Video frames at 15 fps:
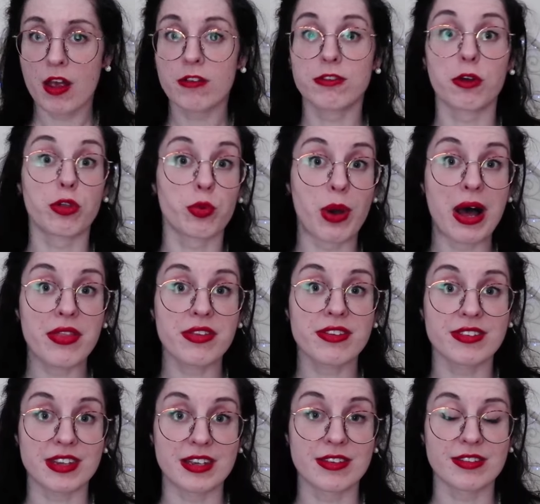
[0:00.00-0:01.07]
So throughout the
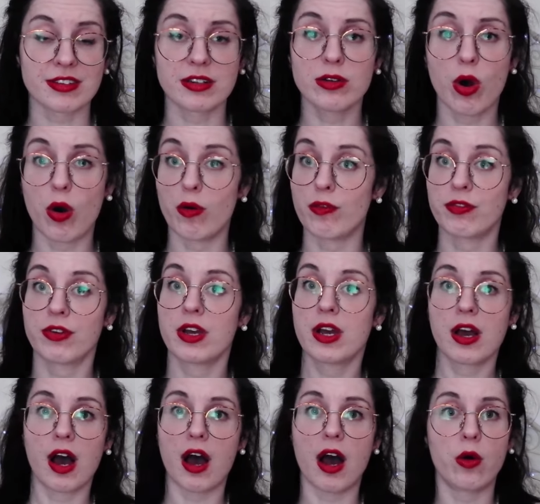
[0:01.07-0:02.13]
season of
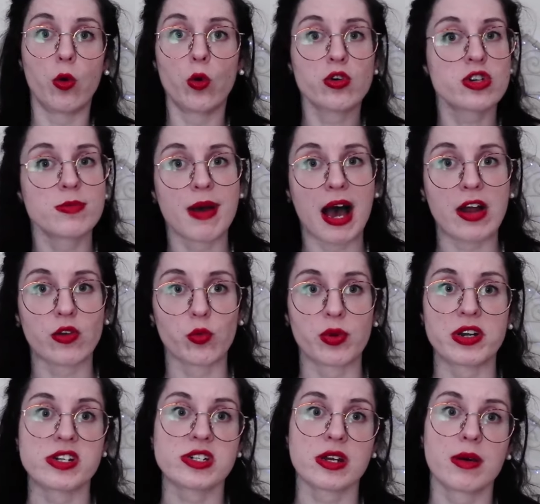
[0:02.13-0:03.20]
autumn and
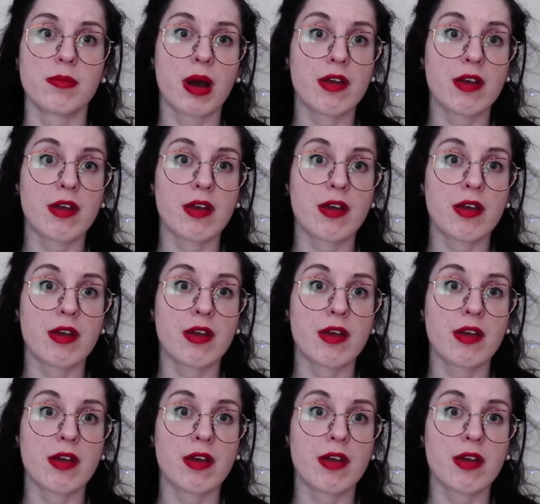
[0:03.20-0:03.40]
winter,